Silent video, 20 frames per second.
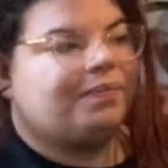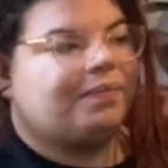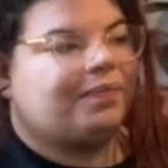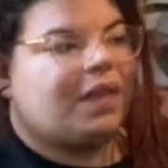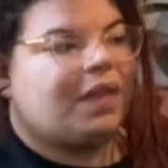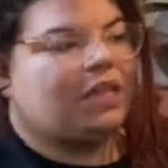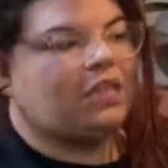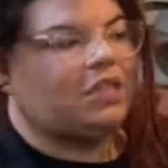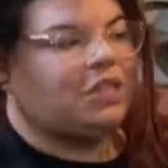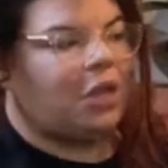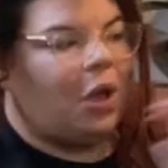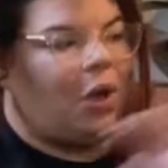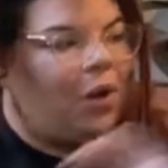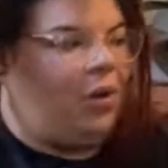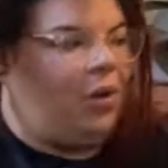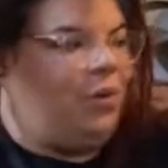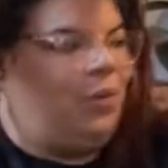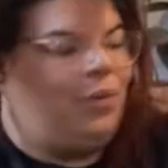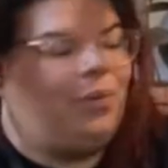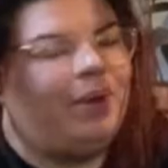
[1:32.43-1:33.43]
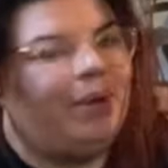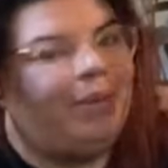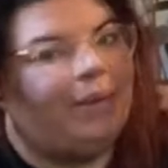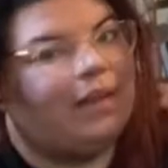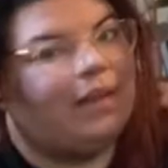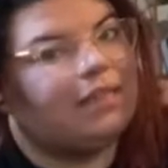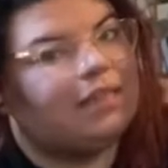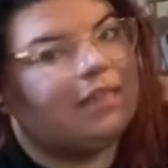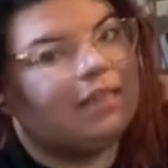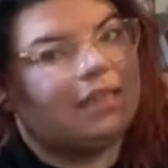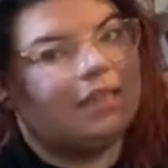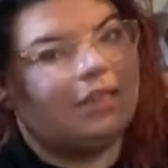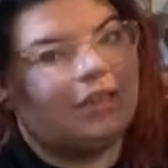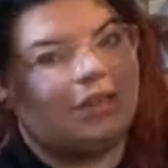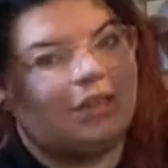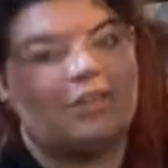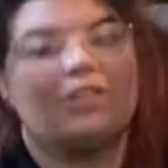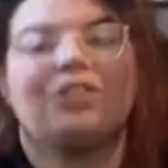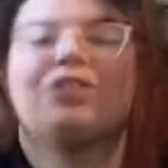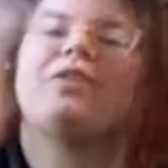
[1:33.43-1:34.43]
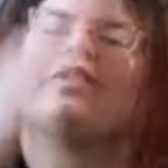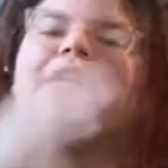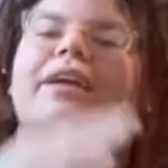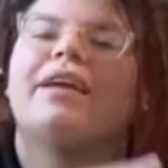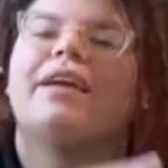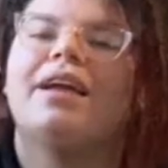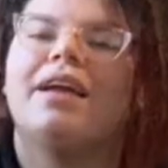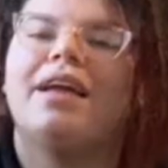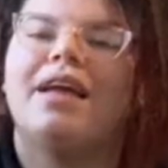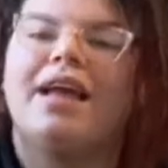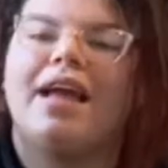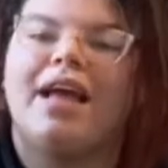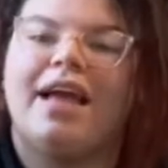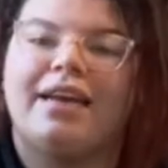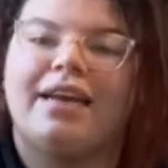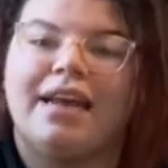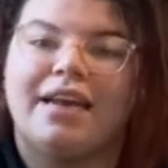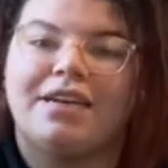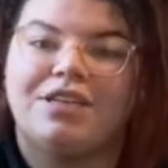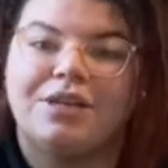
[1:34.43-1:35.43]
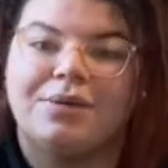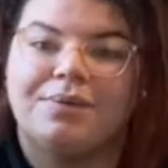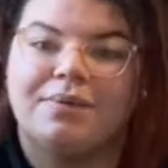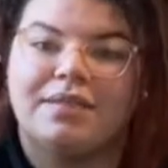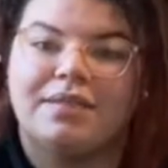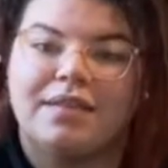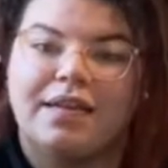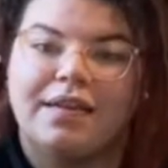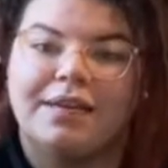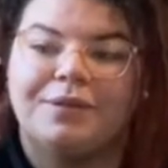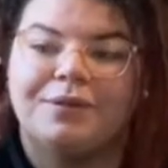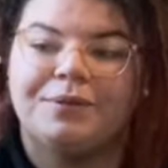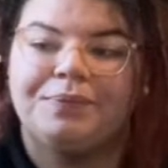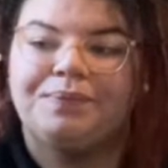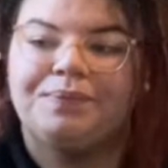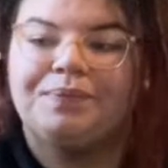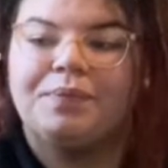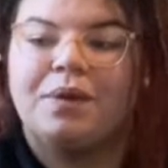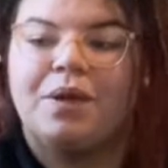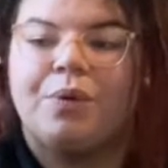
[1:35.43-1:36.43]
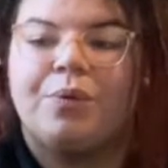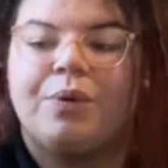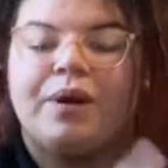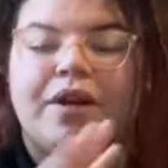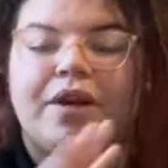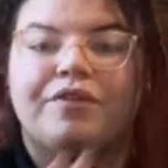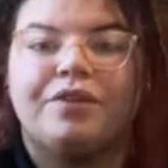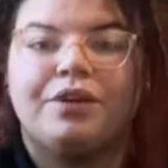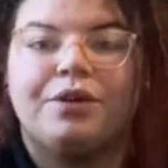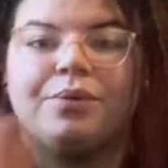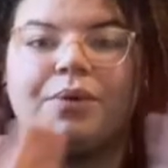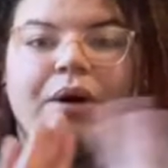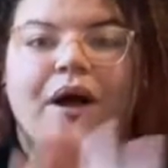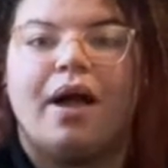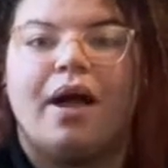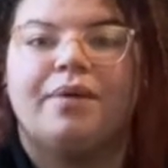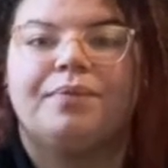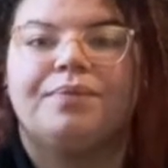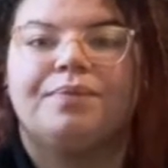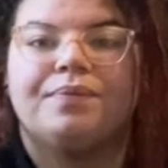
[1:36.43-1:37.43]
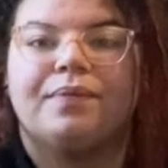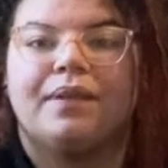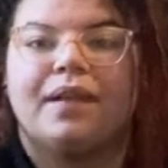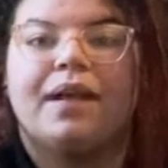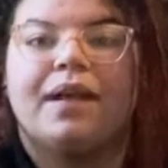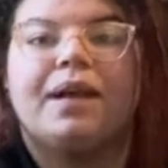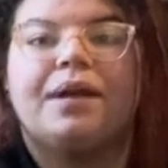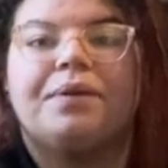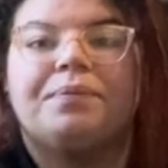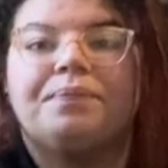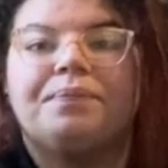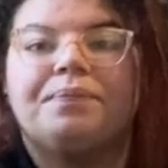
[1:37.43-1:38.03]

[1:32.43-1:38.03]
So we went to the nursery and AJ was like, whatever you want, get it.